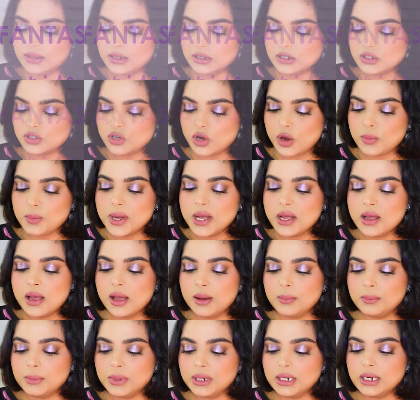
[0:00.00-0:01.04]
the top.
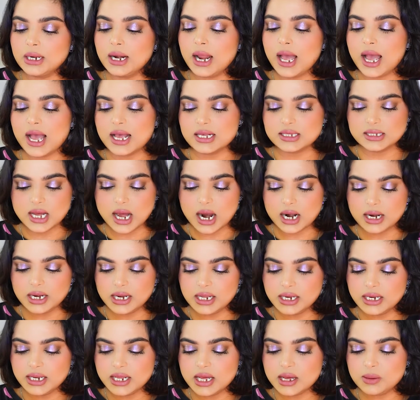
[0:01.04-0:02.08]
Middle has
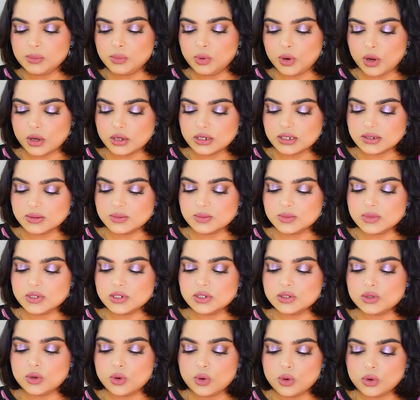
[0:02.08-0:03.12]
gardenia
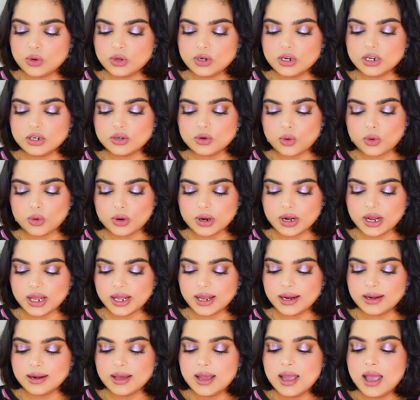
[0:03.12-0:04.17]
blossoms, coconut
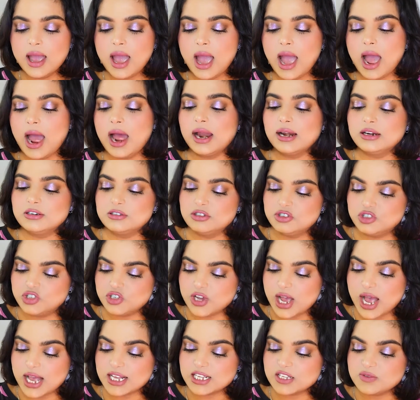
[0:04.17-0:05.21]
orchid, and
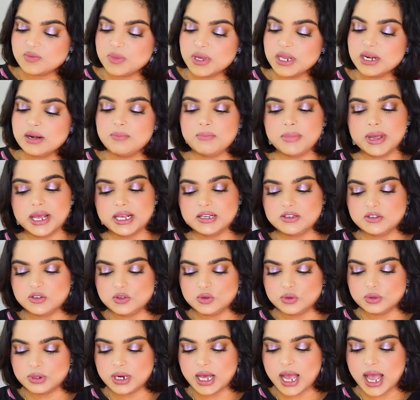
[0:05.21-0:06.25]
jasmine. Base
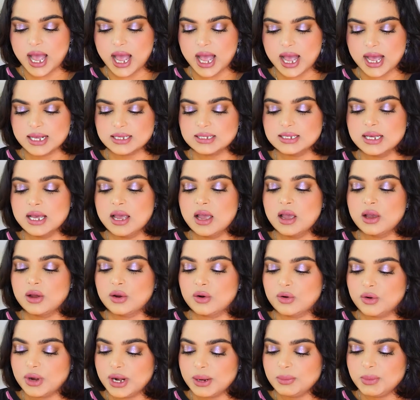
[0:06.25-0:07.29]
note has
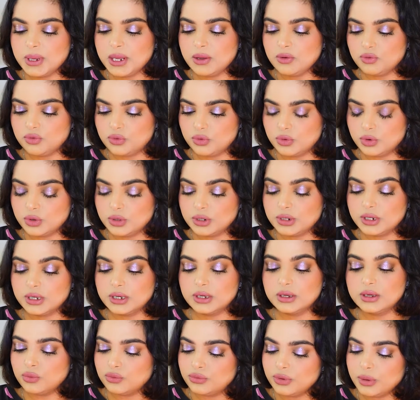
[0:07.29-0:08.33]
creamy wood,
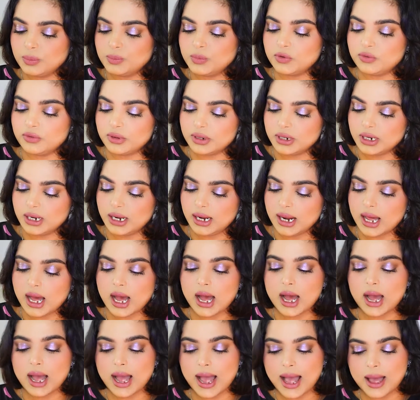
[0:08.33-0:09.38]
whipped
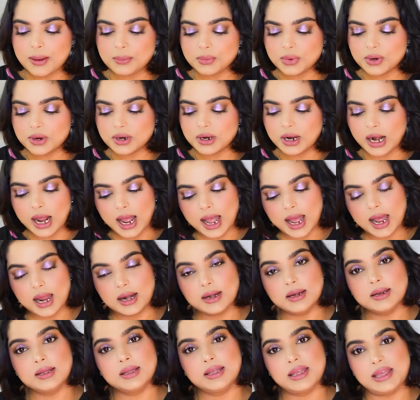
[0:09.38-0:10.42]
vanilla, amber,
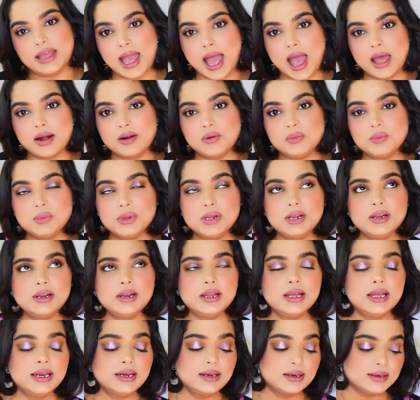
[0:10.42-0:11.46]
and caramel.
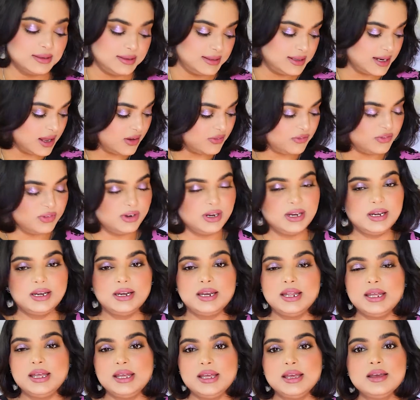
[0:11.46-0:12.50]
It
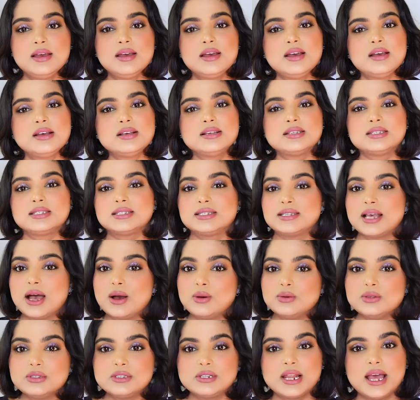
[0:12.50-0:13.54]
definitely
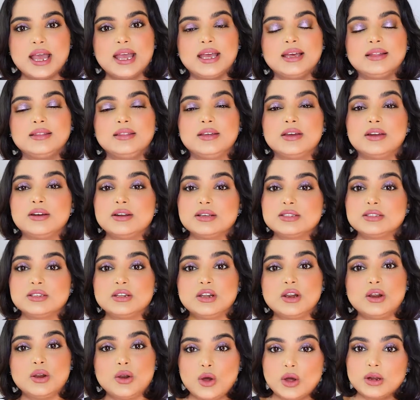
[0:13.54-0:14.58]
sounds like there is a
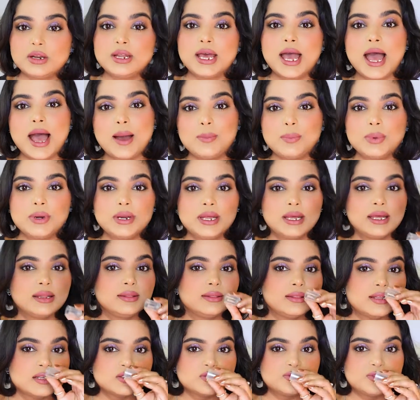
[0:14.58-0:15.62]
lot happening
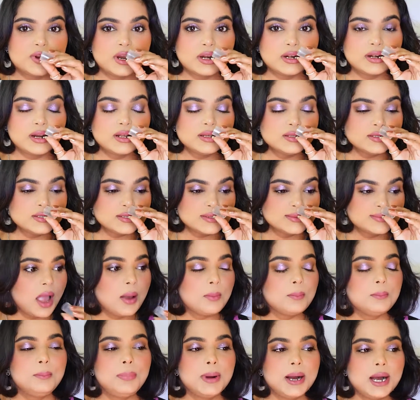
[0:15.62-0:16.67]
in this fragrance,
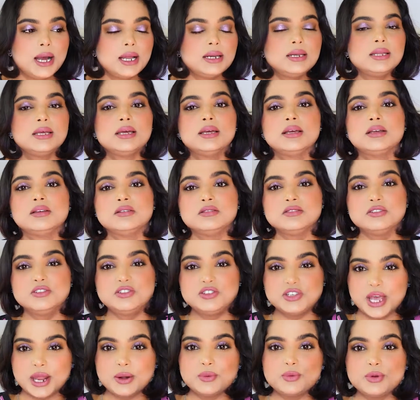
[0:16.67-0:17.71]
but
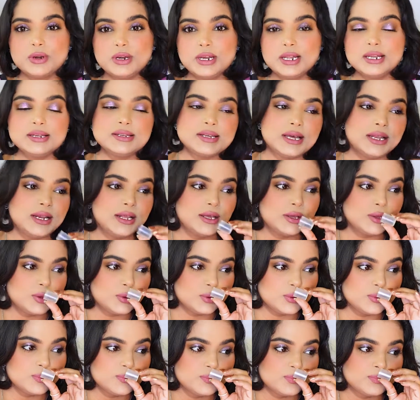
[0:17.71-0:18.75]
genuinely telling
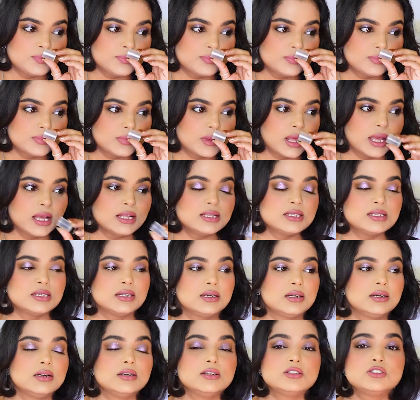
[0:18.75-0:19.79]
you, it's
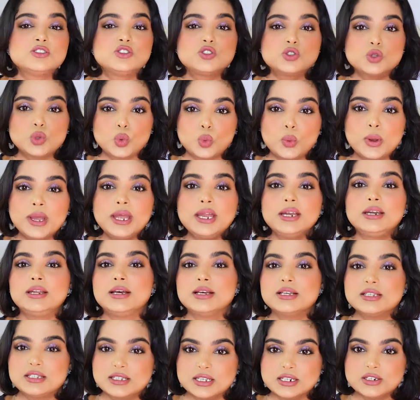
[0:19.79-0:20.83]
a sweet
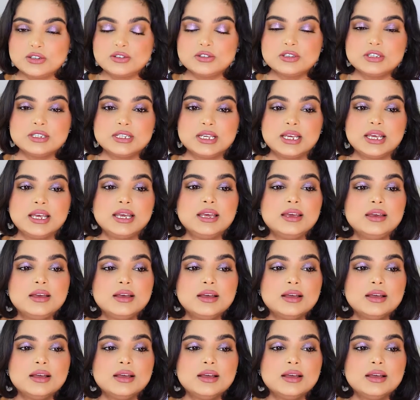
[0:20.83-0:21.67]
citrusy,